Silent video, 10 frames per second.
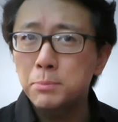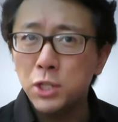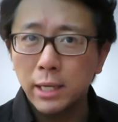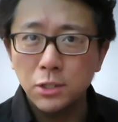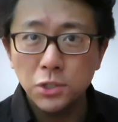
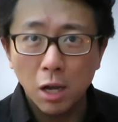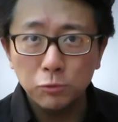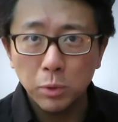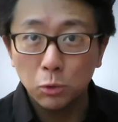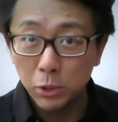checking
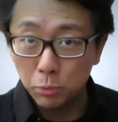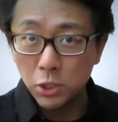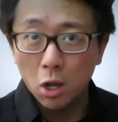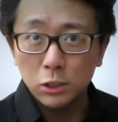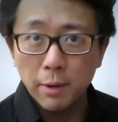software which we
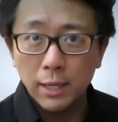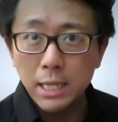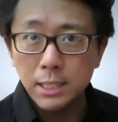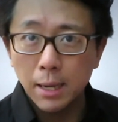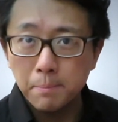talked about
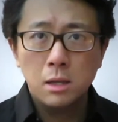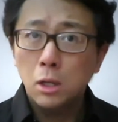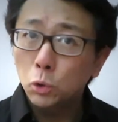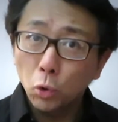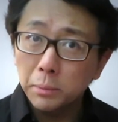last time.
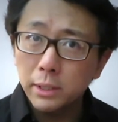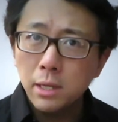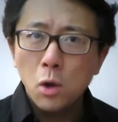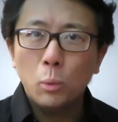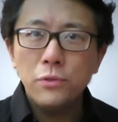
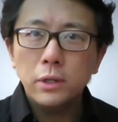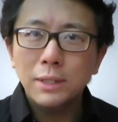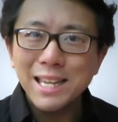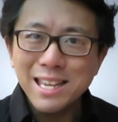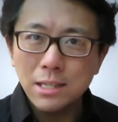Normally, when
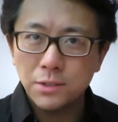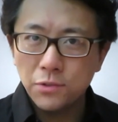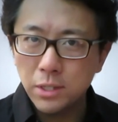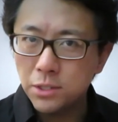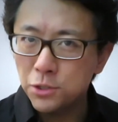there is
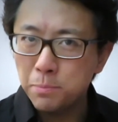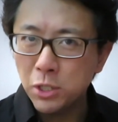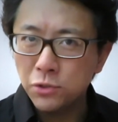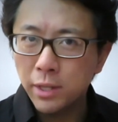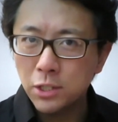this
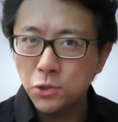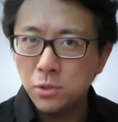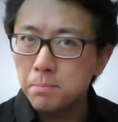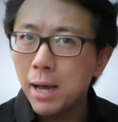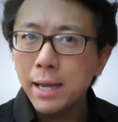suspicion that a
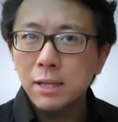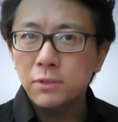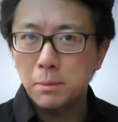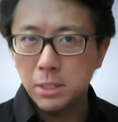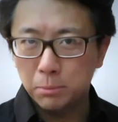student might have
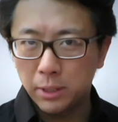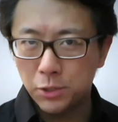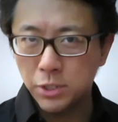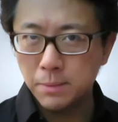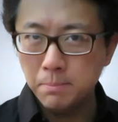committed
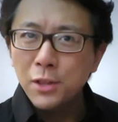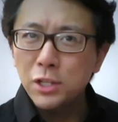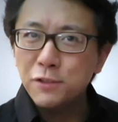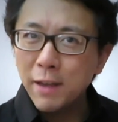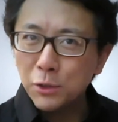plagiarism,
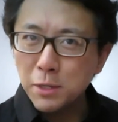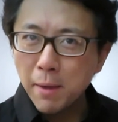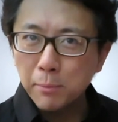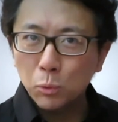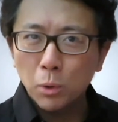this faculty
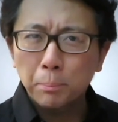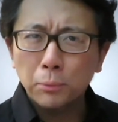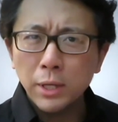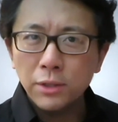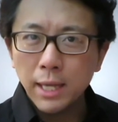member will
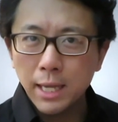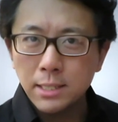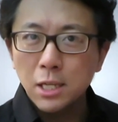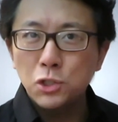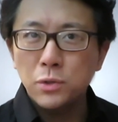bring the
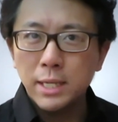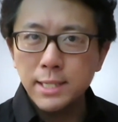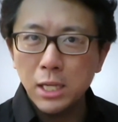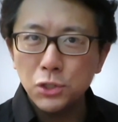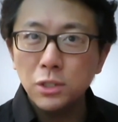case to the
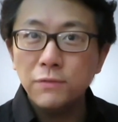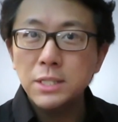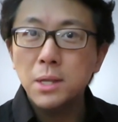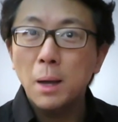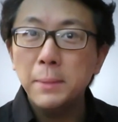attention of
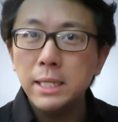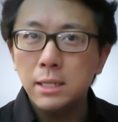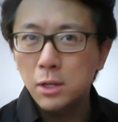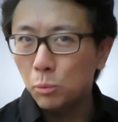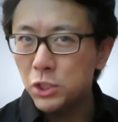this committee
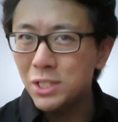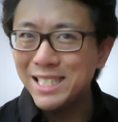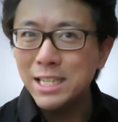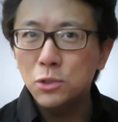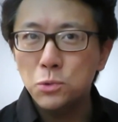which
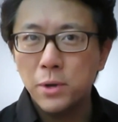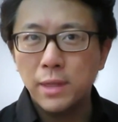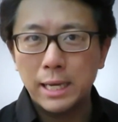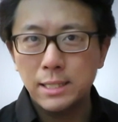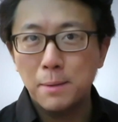deals with
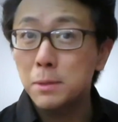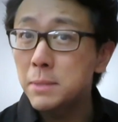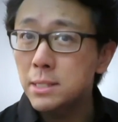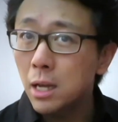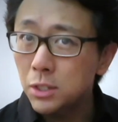academic
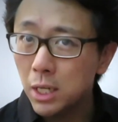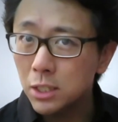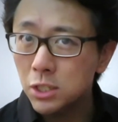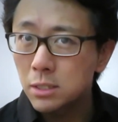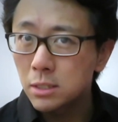misconduct.